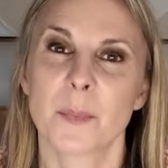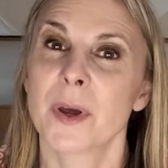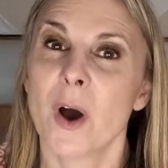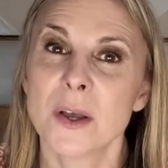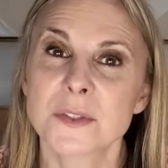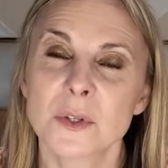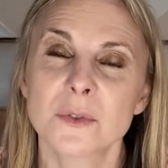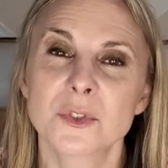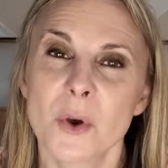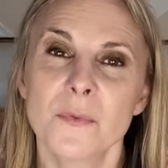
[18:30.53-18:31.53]
But
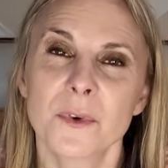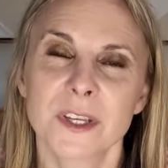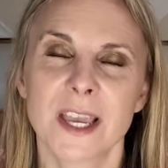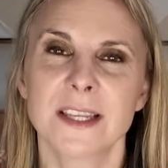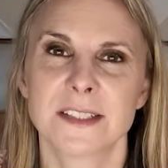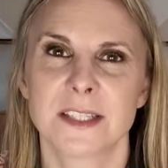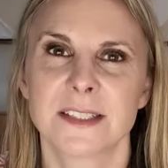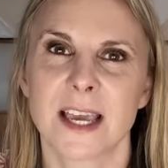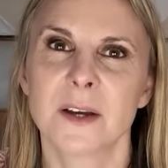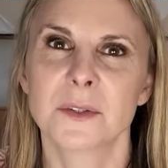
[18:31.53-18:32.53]
also don't forget to
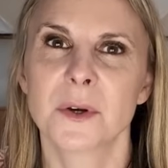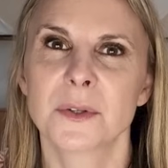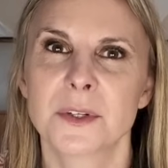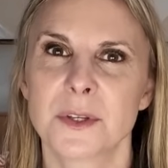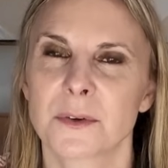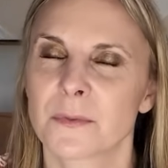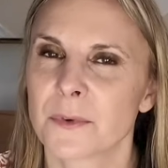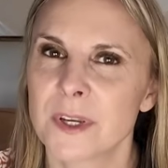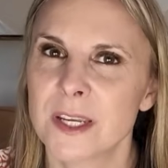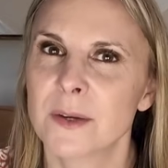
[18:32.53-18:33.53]
download your
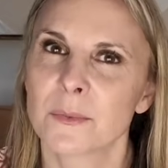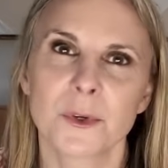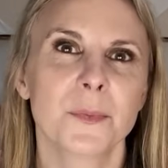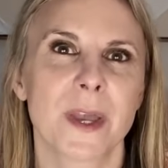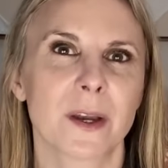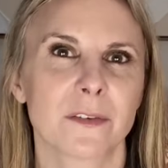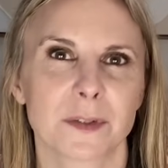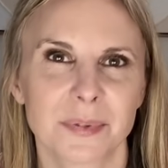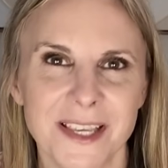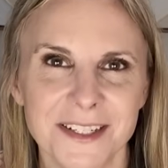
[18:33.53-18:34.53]
free room
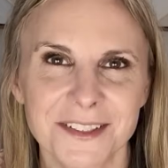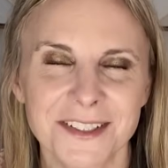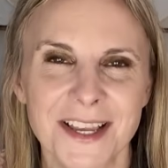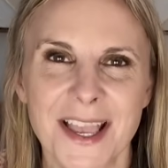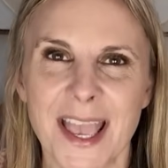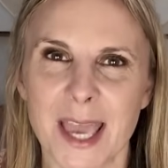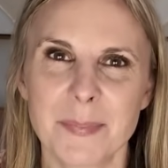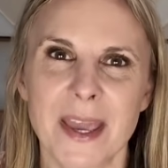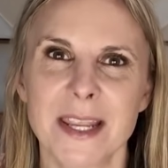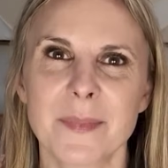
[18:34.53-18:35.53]
makeover planner
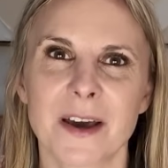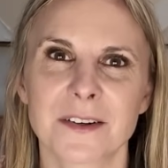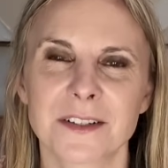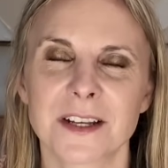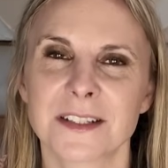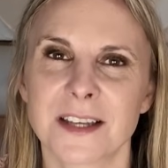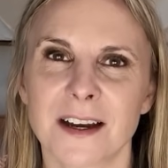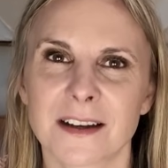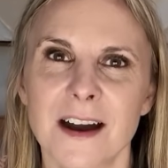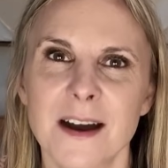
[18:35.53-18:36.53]
at
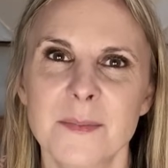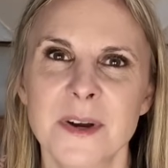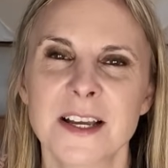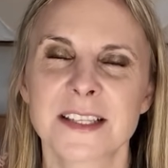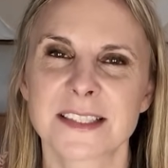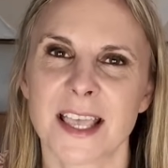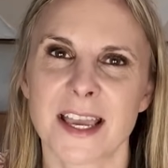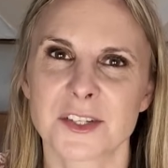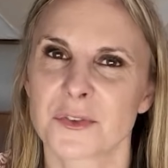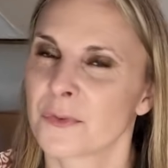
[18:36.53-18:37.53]

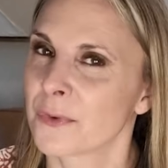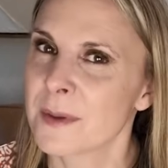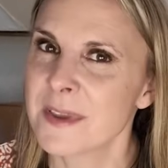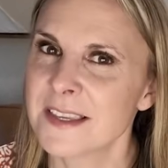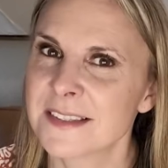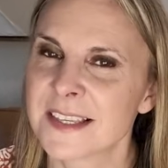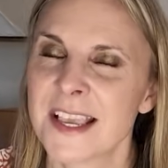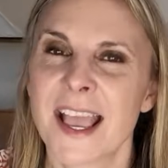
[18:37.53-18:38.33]
pennymodern.com/freebies,